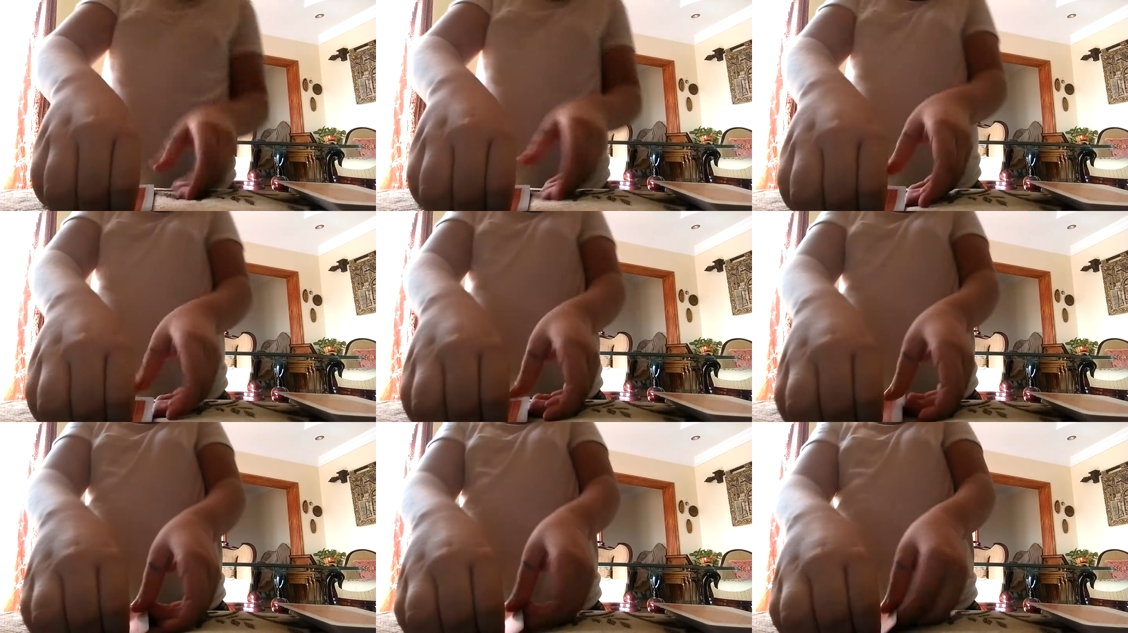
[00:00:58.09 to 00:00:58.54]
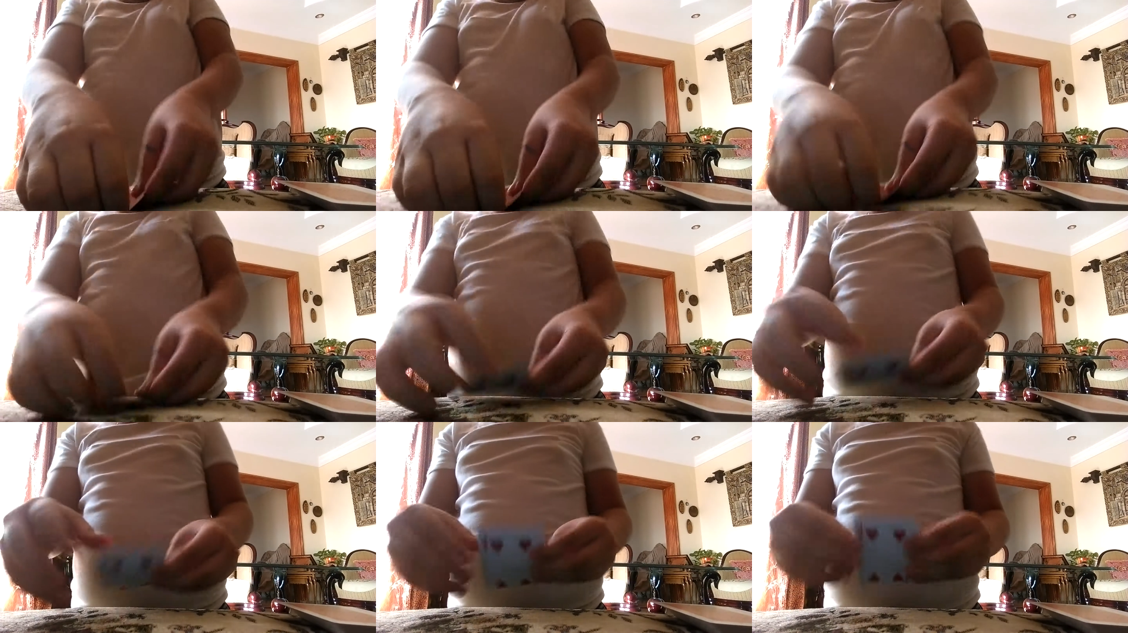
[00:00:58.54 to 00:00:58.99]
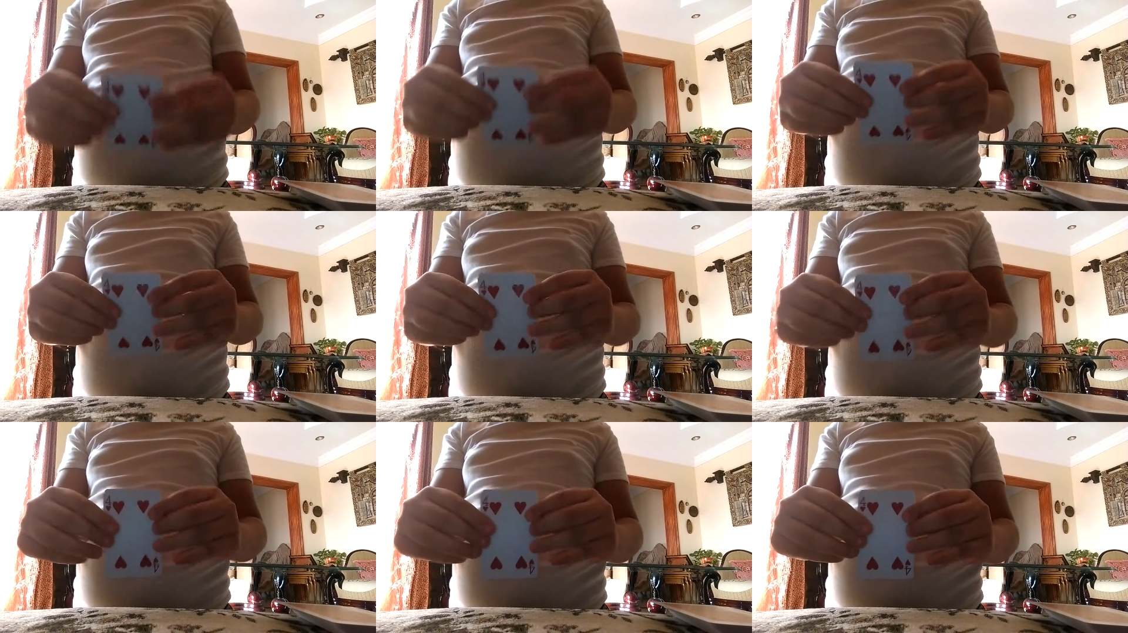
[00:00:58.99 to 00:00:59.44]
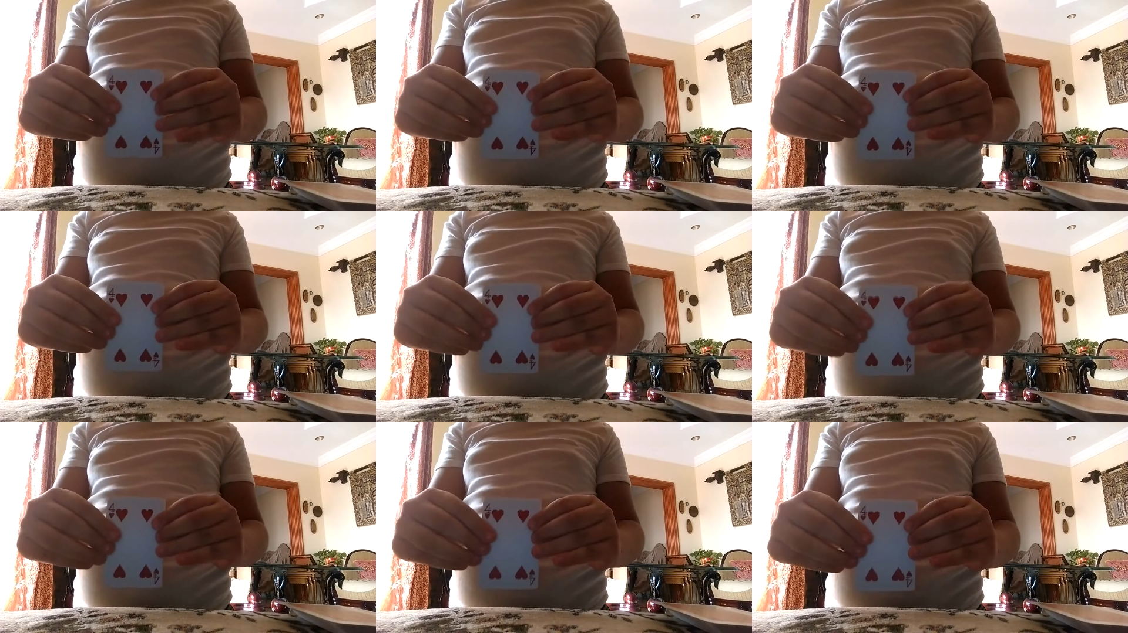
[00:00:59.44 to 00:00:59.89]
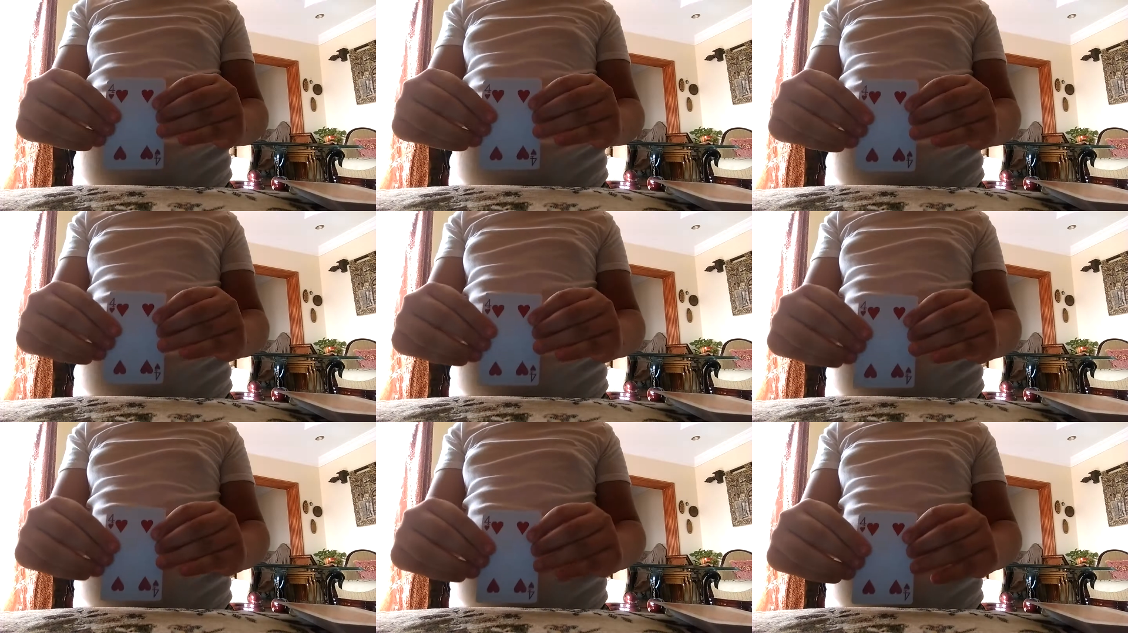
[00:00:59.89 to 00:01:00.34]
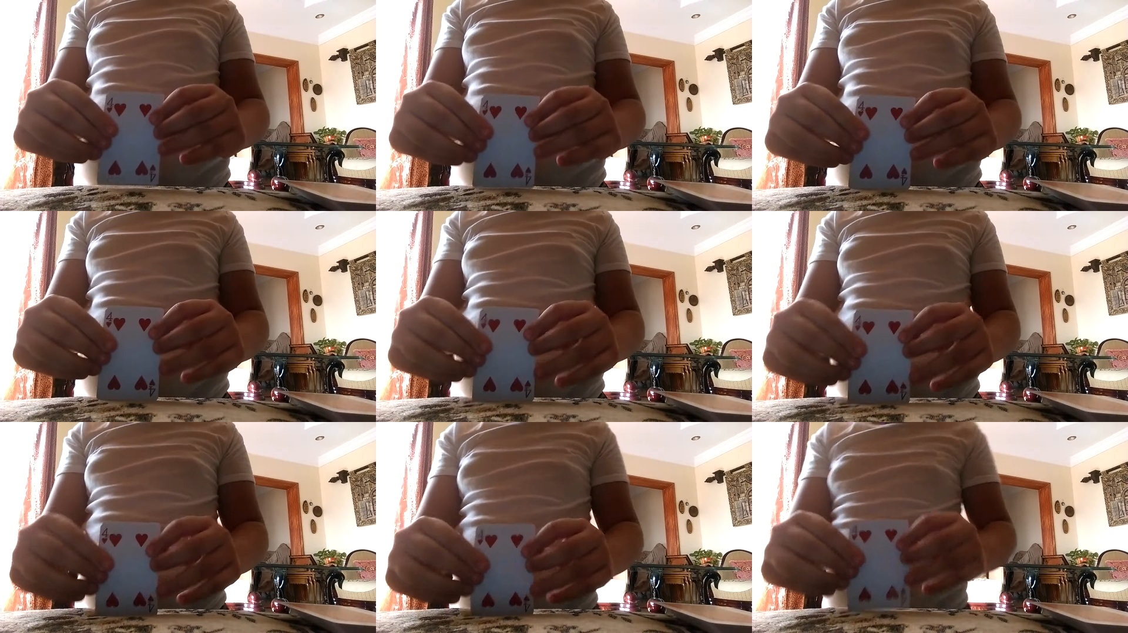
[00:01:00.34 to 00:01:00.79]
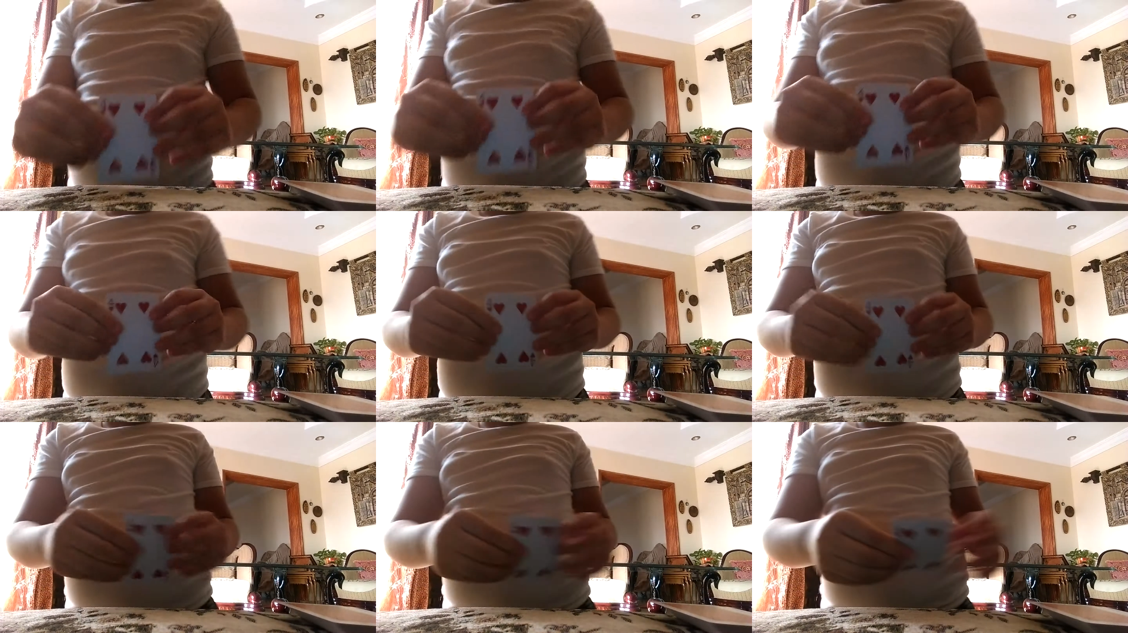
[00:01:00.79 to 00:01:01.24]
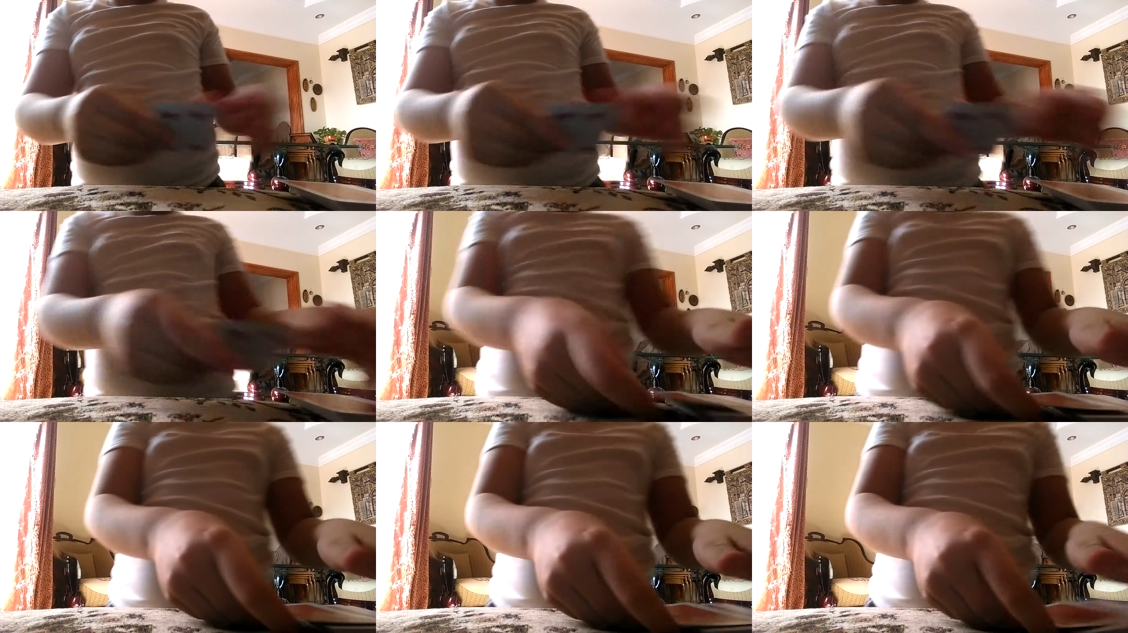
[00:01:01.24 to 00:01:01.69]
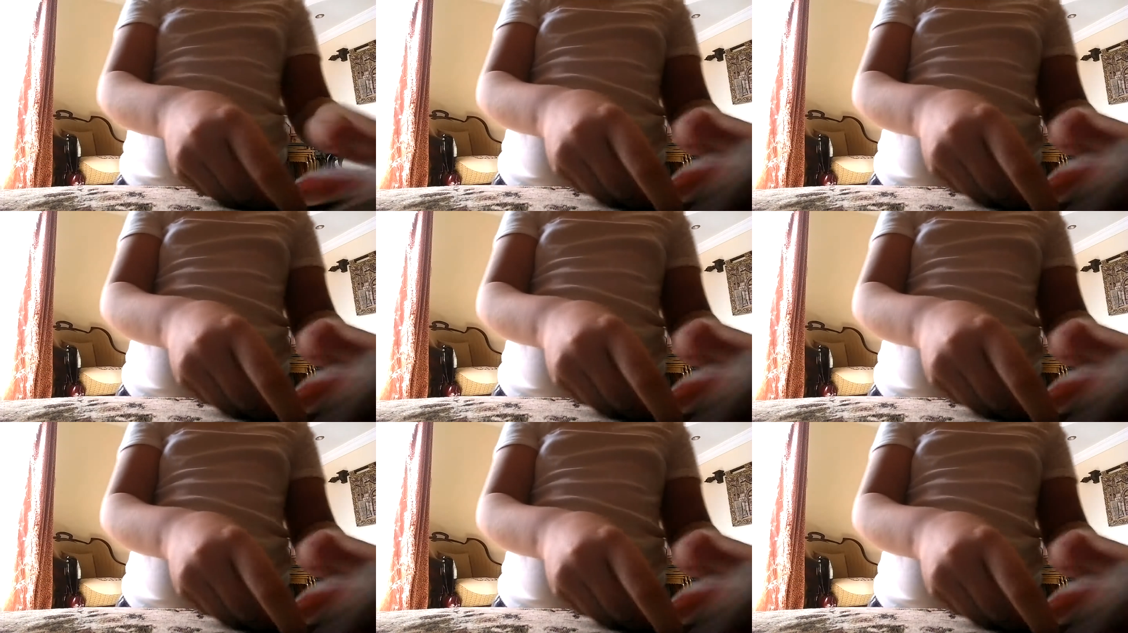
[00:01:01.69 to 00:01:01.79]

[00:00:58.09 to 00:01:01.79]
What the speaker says: (no speaker visible)